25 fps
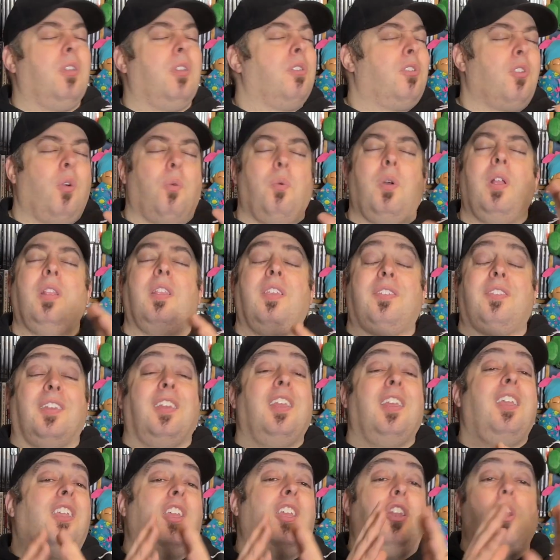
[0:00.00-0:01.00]
So listen,
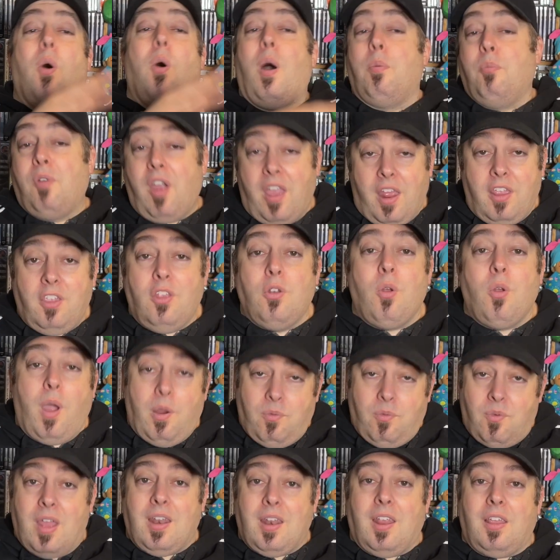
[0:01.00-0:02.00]
you know I'm read. You know I
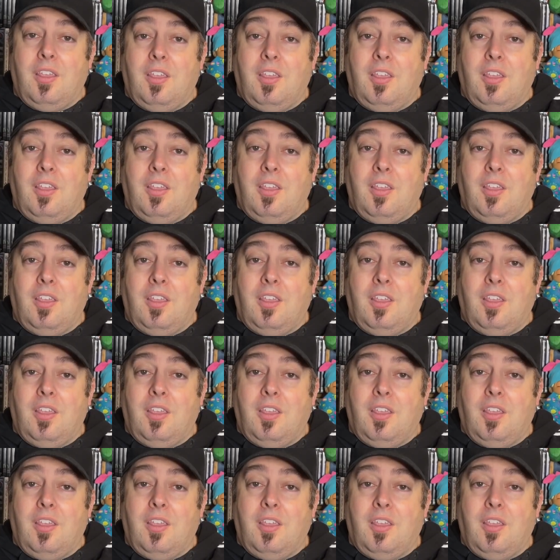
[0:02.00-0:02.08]
read it.